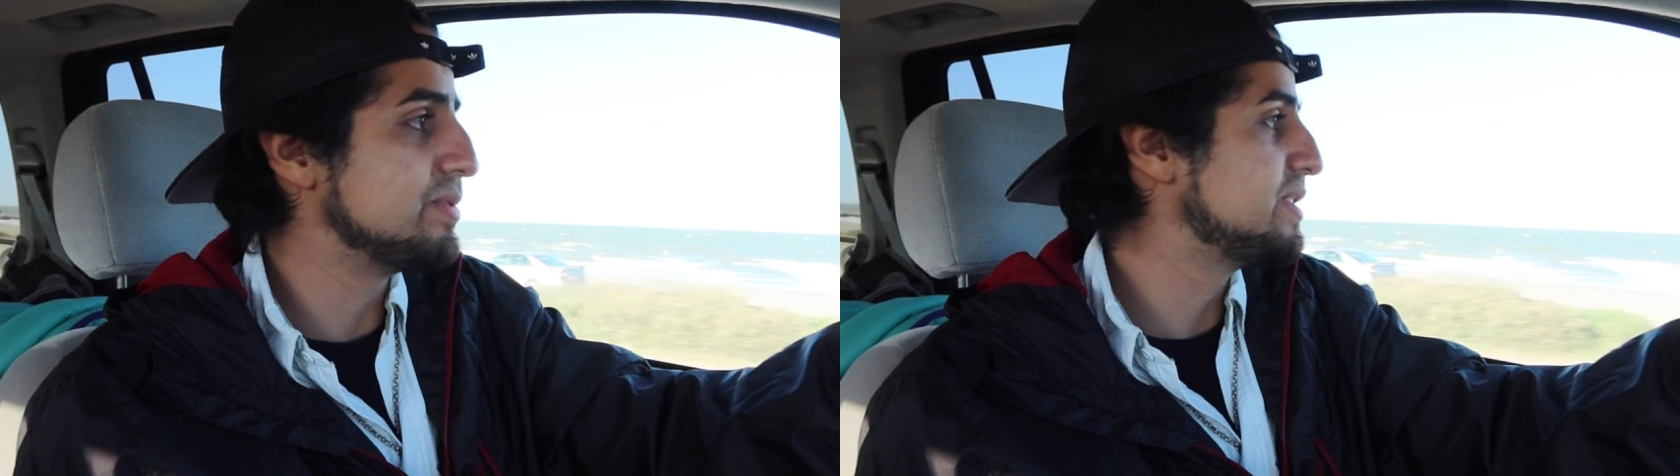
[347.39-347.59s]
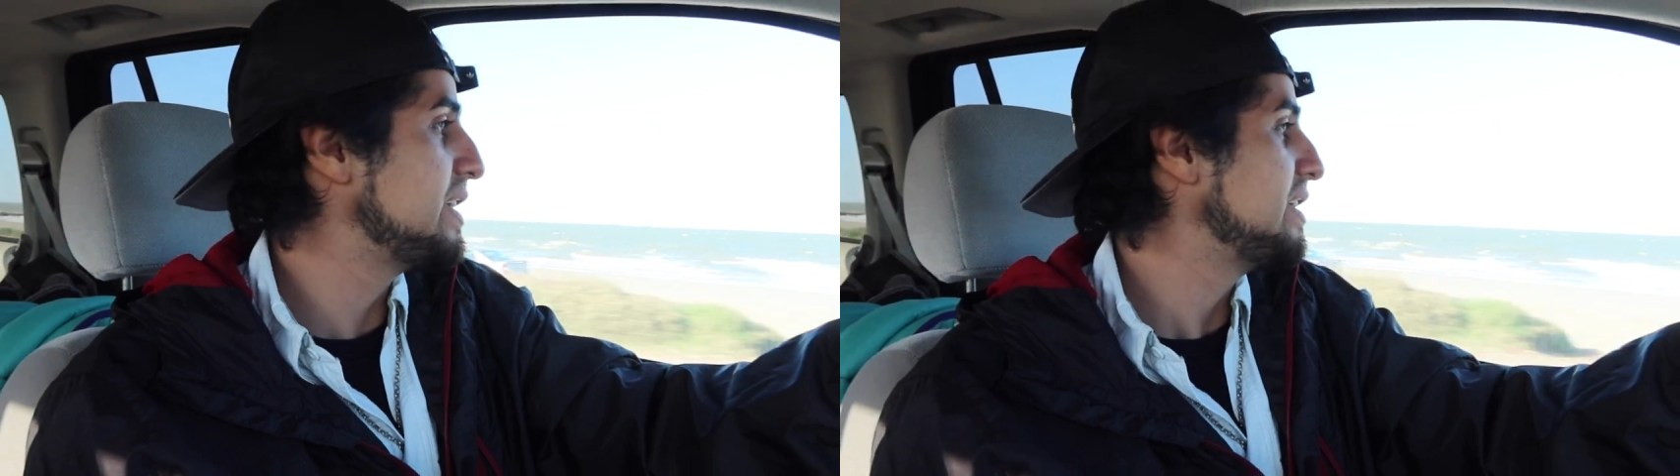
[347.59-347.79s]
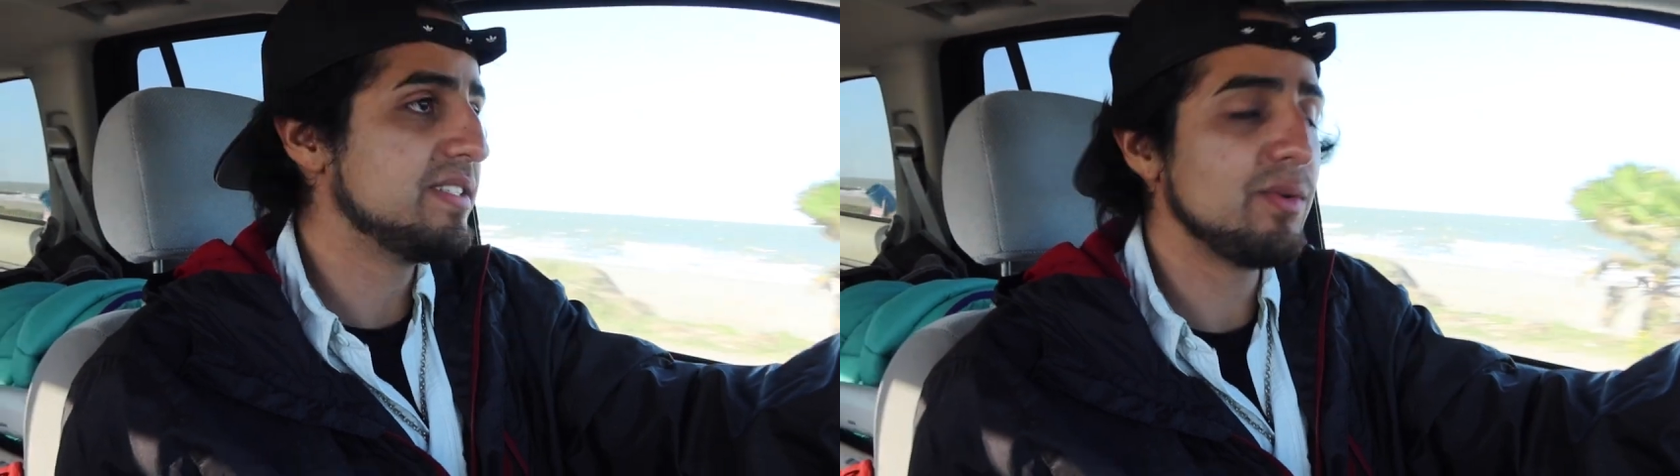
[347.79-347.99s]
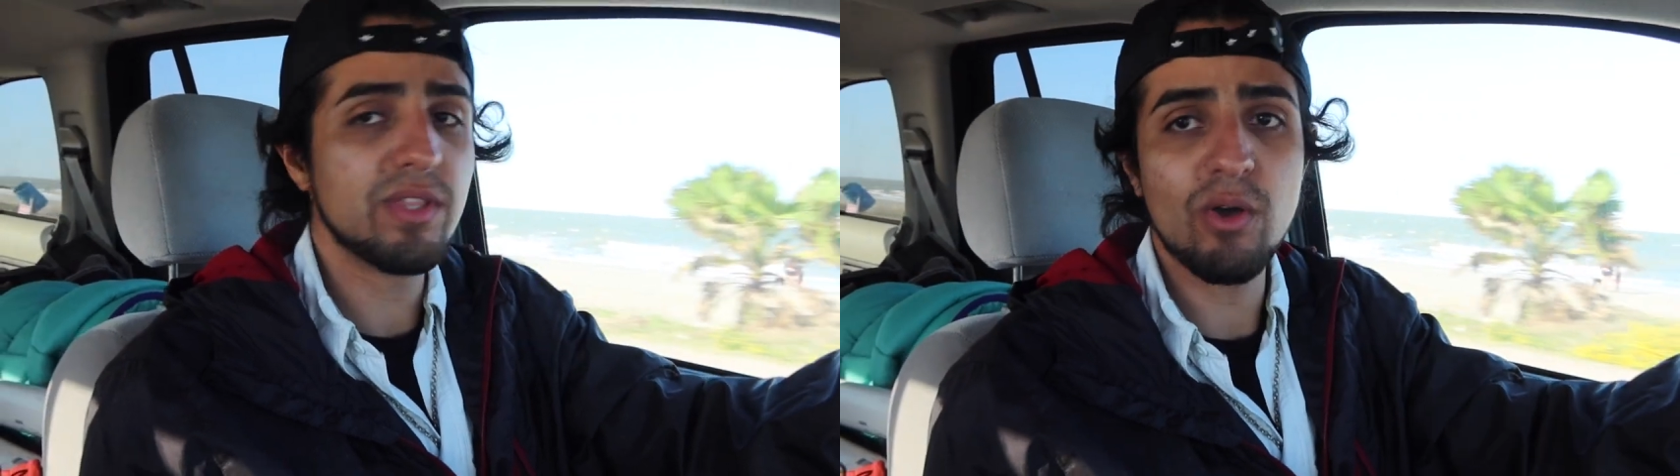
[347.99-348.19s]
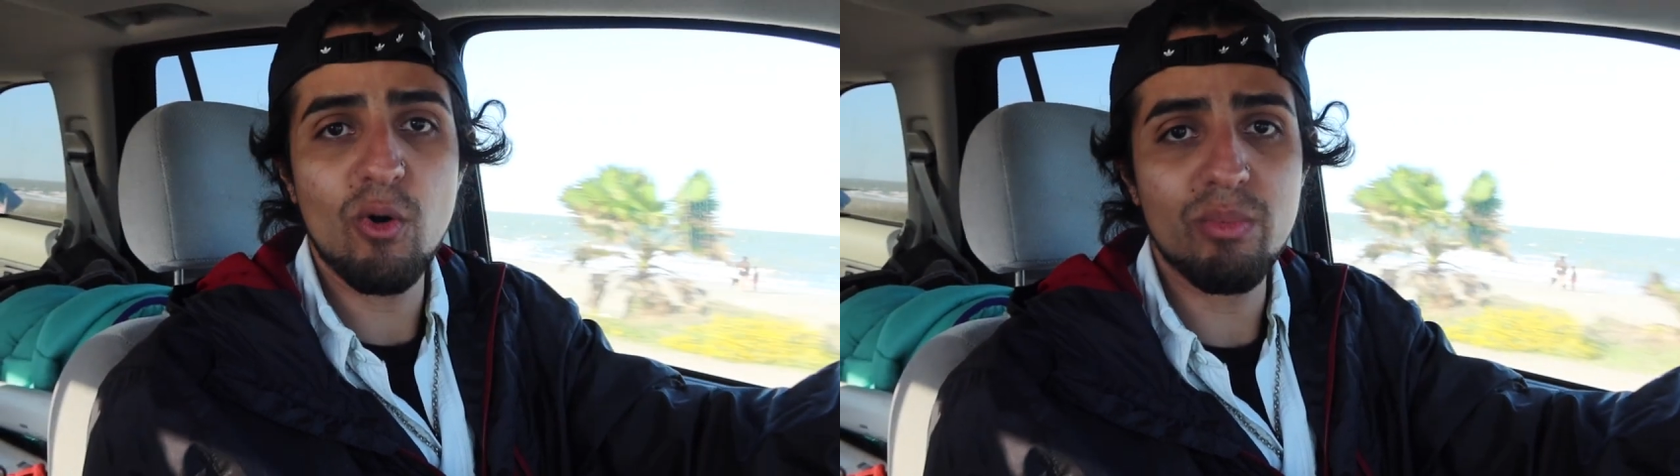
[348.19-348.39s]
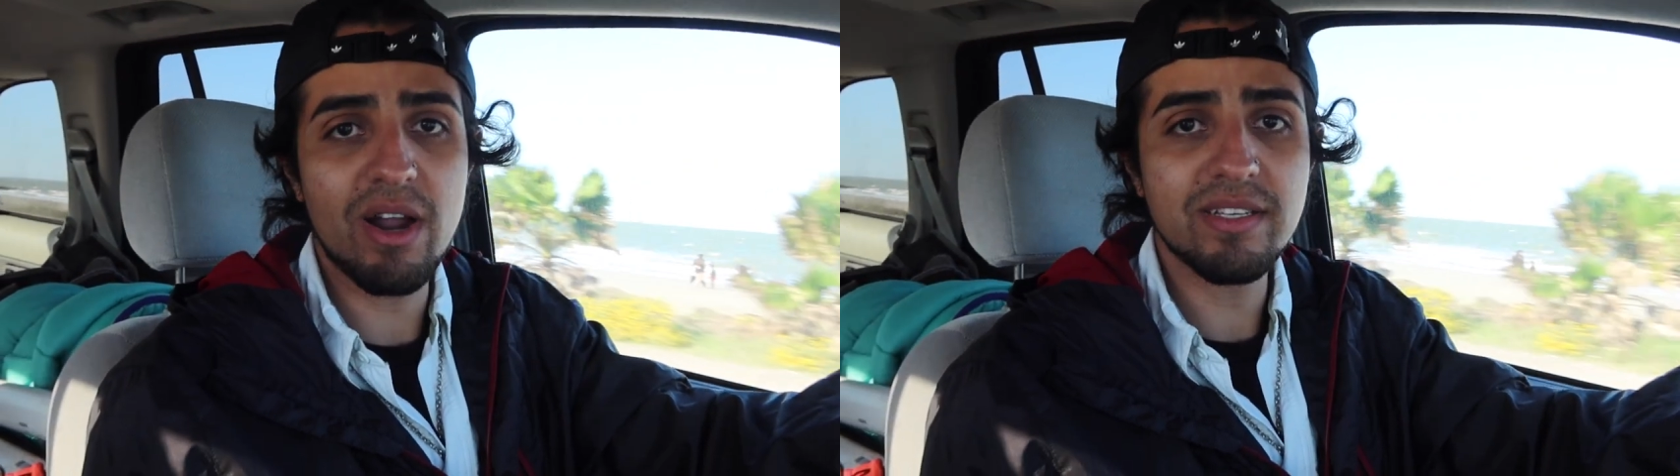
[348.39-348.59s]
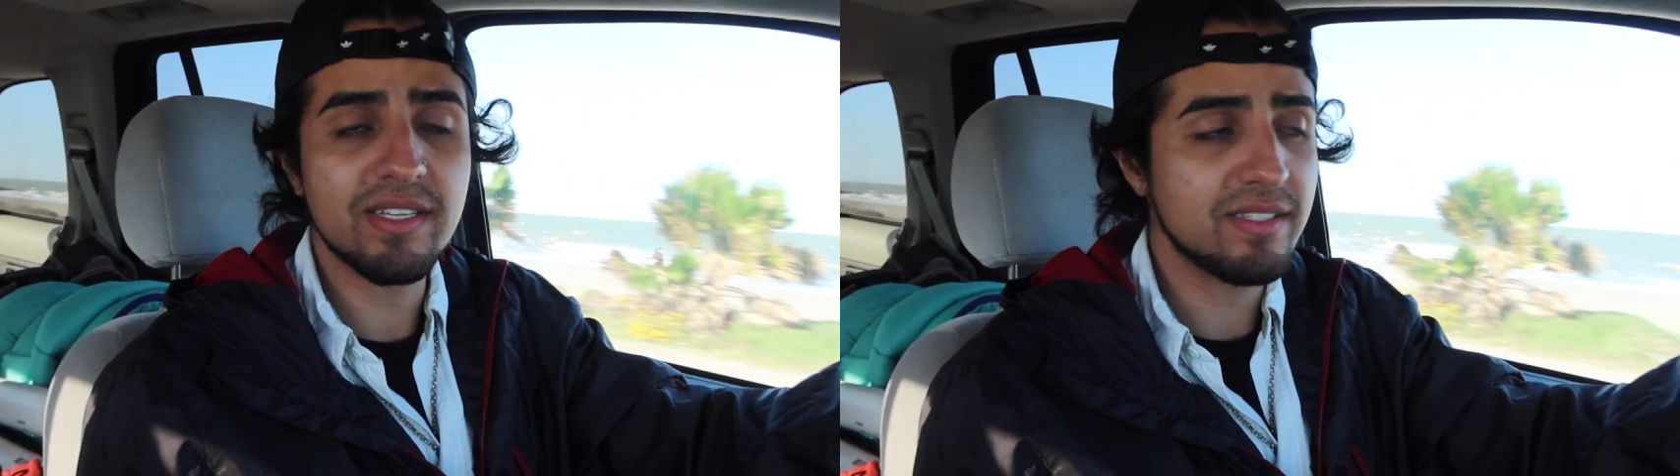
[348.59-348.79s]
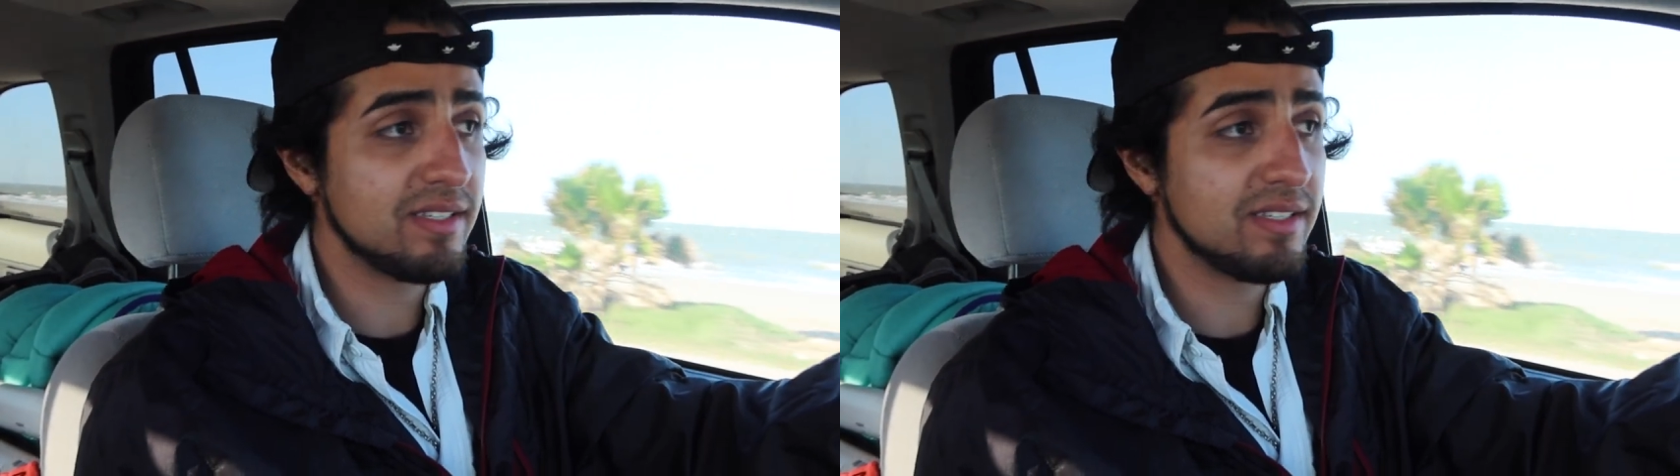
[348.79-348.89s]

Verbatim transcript: see see what the whole process